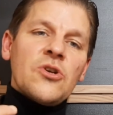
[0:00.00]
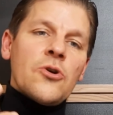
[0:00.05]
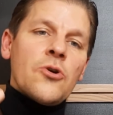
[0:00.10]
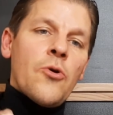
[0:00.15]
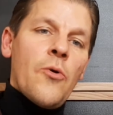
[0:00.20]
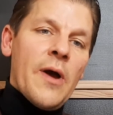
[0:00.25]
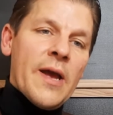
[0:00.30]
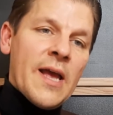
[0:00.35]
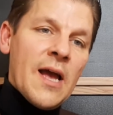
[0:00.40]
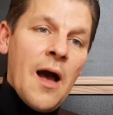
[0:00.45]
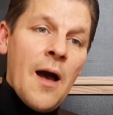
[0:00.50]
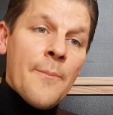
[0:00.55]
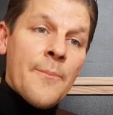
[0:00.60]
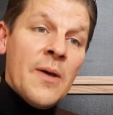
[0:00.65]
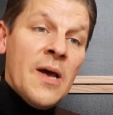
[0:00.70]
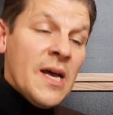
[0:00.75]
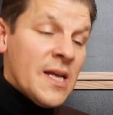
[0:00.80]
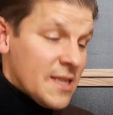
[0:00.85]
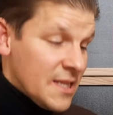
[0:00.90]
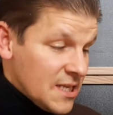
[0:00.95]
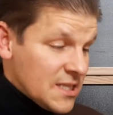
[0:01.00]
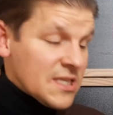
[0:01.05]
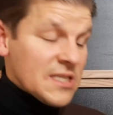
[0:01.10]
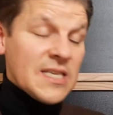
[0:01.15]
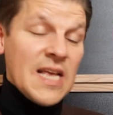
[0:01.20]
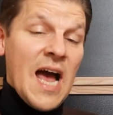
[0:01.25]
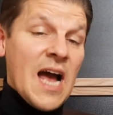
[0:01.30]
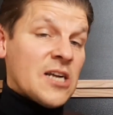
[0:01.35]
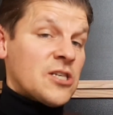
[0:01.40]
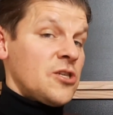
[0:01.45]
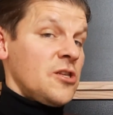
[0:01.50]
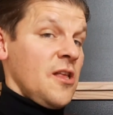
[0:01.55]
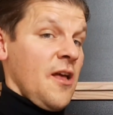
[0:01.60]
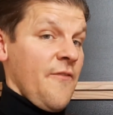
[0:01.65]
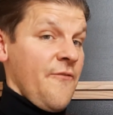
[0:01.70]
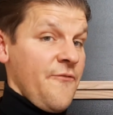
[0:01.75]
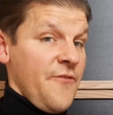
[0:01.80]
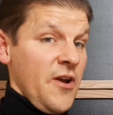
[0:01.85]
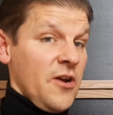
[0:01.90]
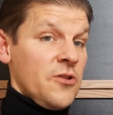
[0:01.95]
are going up, this is actually a
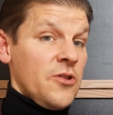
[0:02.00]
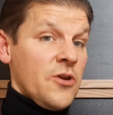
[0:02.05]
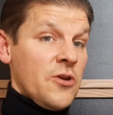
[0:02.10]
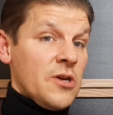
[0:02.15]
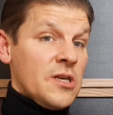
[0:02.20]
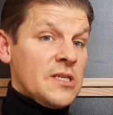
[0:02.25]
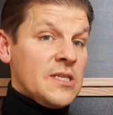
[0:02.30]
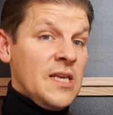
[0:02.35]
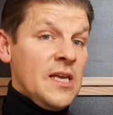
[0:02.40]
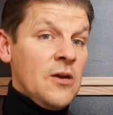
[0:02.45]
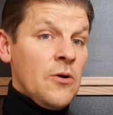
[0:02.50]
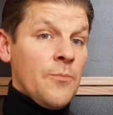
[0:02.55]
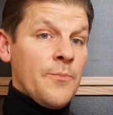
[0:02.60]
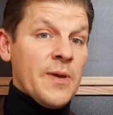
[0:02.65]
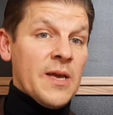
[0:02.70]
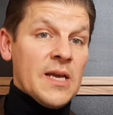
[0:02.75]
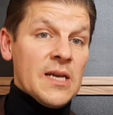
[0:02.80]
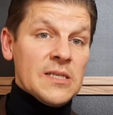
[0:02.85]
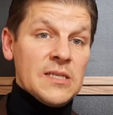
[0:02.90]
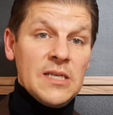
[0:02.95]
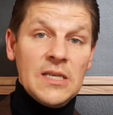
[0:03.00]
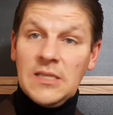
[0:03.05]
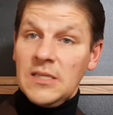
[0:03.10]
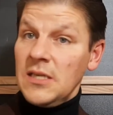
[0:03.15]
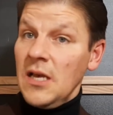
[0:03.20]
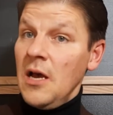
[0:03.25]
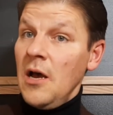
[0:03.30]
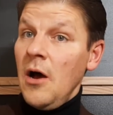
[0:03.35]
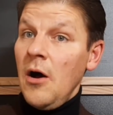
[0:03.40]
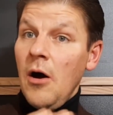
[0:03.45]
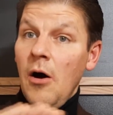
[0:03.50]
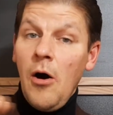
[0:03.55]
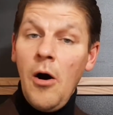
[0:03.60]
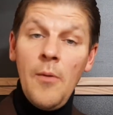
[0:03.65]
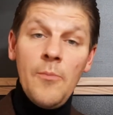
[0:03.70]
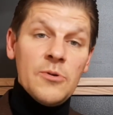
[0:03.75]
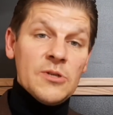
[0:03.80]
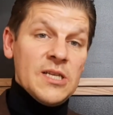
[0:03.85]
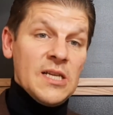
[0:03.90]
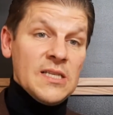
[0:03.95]
fairly good deal because it's
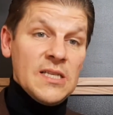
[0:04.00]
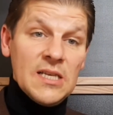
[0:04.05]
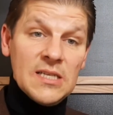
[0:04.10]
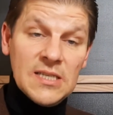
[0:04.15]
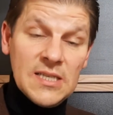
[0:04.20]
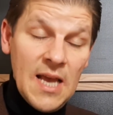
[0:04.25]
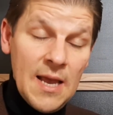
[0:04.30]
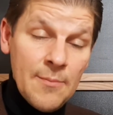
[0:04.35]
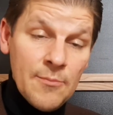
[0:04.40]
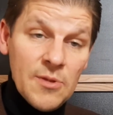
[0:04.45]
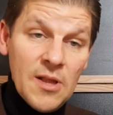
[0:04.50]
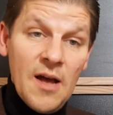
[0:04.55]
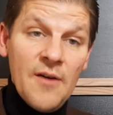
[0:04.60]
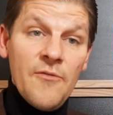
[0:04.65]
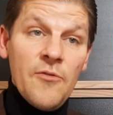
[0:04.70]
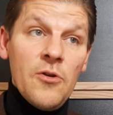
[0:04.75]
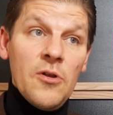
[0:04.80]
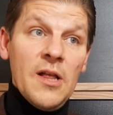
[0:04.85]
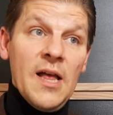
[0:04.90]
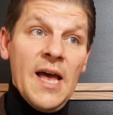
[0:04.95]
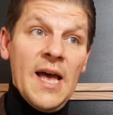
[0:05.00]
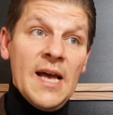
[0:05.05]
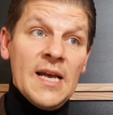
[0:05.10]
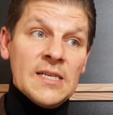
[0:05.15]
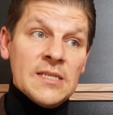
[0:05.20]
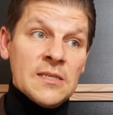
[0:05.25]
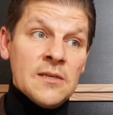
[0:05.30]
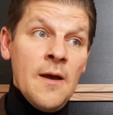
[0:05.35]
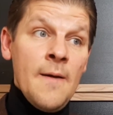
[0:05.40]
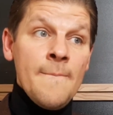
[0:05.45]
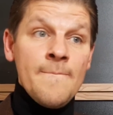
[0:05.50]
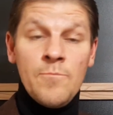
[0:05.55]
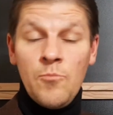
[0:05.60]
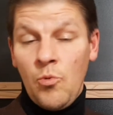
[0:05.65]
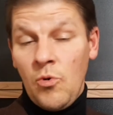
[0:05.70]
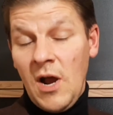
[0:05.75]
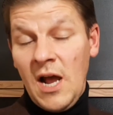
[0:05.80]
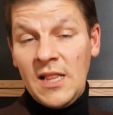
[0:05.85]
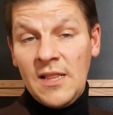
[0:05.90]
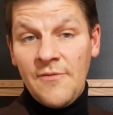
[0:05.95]
almost at the same level as
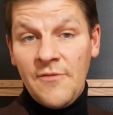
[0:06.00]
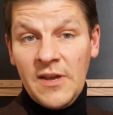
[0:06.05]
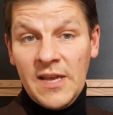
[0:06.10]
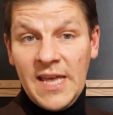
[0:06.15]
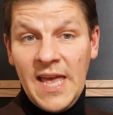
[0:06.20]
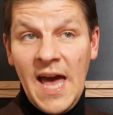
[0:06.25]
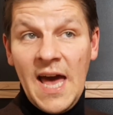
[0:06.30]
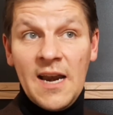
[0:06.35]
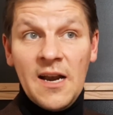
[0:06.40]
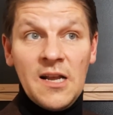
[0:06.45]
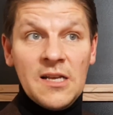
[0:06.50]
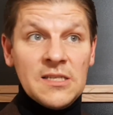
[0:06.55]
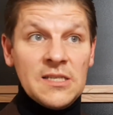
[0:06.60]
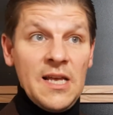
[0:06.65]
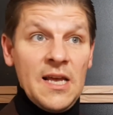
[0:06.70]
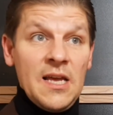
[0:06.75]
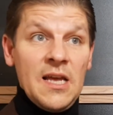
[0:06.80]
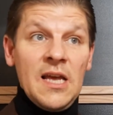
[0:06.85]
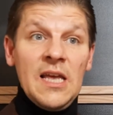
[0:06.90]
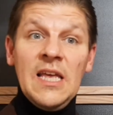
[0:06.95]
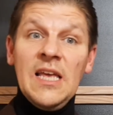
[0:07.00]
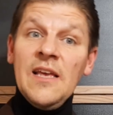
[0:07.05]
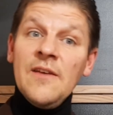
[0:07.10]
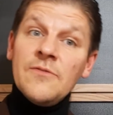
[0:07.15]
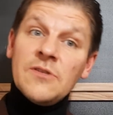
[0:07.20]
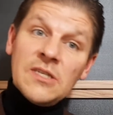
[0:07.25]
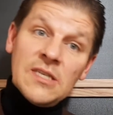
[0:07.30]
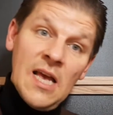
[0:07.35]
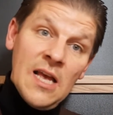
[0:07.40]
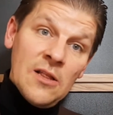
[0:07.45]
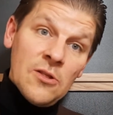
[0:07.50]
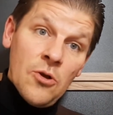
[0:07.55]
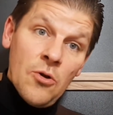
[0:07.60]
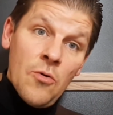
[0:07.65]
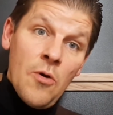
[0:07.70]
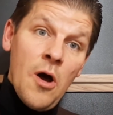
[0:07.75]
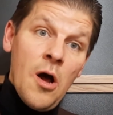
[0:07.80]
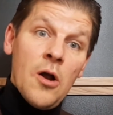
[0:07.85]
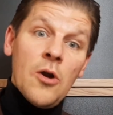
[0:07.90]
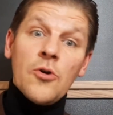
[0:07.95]
where I live in Canada, is like a Yves Saint
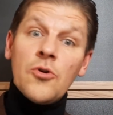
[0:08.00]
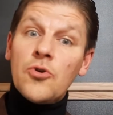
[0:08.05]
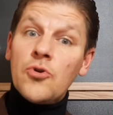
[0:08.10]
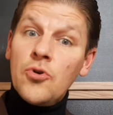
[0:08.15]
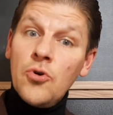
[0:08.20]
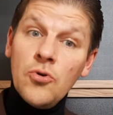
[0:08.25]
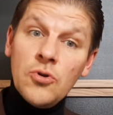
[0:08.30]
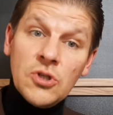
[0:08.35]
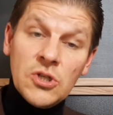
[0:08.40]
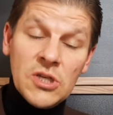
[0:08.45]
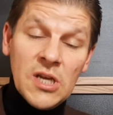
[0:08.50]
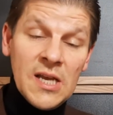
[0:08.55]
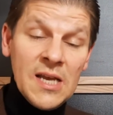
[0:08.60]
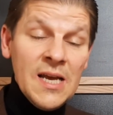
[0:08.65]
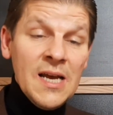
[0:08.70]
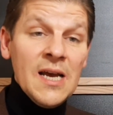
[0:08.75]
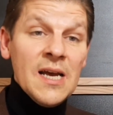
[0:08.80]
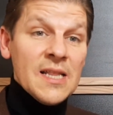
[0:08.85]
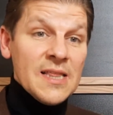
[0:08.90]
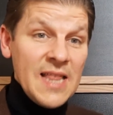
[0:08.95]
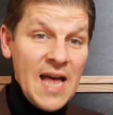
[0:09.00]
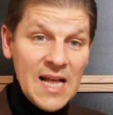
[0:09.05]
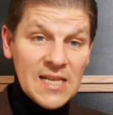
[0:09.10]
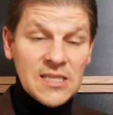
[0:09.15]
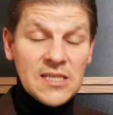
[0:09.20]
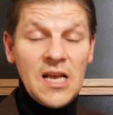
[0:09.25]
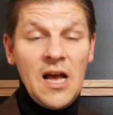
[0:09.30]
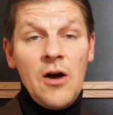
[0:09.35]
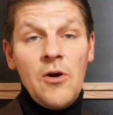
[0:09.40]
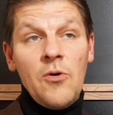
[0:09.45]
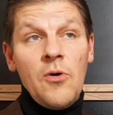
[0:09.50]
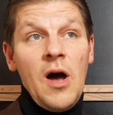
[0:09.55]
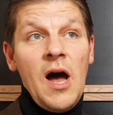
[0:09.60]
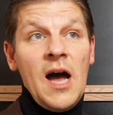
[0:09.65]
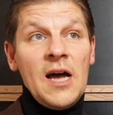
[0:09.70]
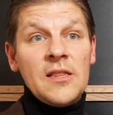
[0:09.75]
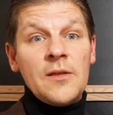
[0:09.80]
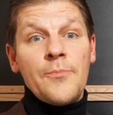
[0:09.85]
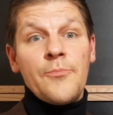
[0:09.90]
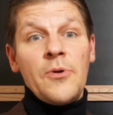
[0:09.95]
Laurent or Gucci. That's how
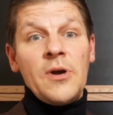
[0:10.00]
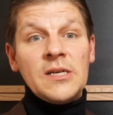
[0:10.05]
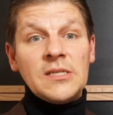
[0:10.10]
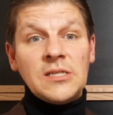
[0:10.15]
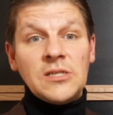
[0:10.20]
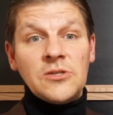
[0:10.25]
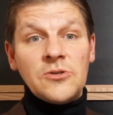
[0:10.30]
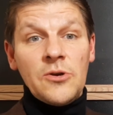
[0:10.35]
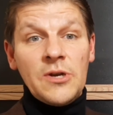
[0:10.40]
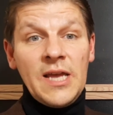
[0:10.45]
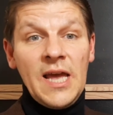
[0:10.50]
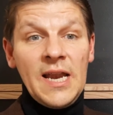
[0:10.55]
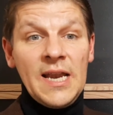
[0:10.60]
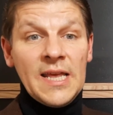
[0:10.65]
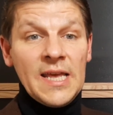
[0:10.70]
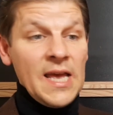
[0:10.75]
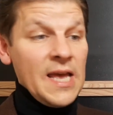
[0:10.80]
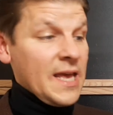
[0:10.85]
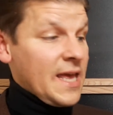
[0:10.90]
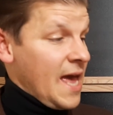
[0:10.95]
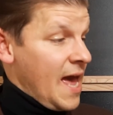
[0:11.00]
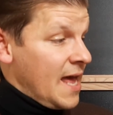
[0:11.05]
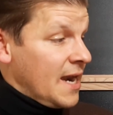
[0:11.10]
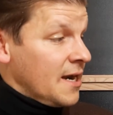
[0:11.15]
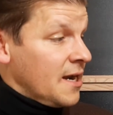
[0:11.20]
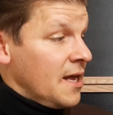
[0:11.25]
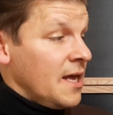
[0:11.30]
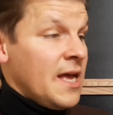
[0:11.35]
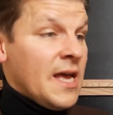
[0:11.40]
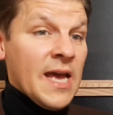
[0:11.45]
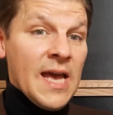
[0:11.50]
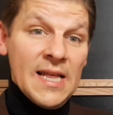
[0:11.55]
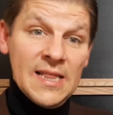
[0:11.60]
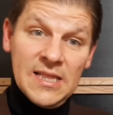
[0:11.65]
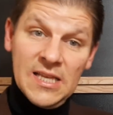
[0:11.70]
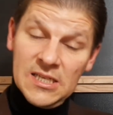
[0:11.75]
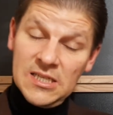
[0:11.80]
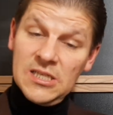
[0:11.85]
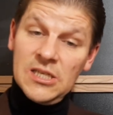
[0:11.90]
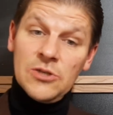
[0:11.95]
high the prices are getting in Canada, and
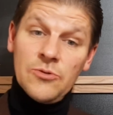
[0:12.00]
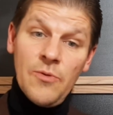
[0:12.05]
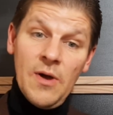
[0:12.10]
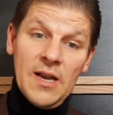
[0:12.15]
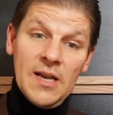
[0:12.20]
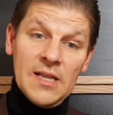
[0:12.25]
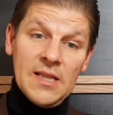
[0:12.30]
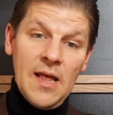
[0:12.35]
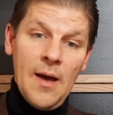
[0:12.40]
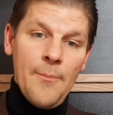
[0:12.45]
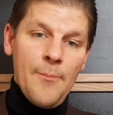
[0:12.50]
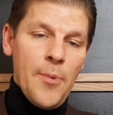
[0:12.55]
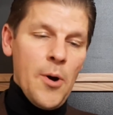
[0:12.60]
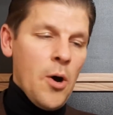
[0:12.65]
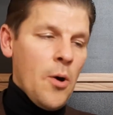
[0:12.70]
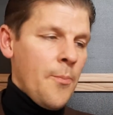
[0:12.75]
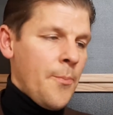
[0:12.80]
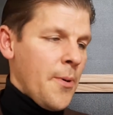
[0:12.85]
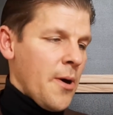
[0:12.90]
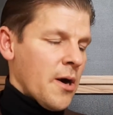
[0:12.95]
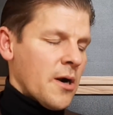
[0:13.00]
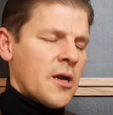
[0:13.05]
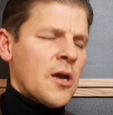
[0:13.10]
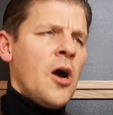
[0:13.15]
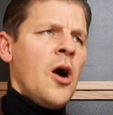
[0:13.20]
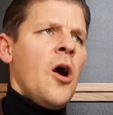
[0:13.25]
this is right in that ballpark.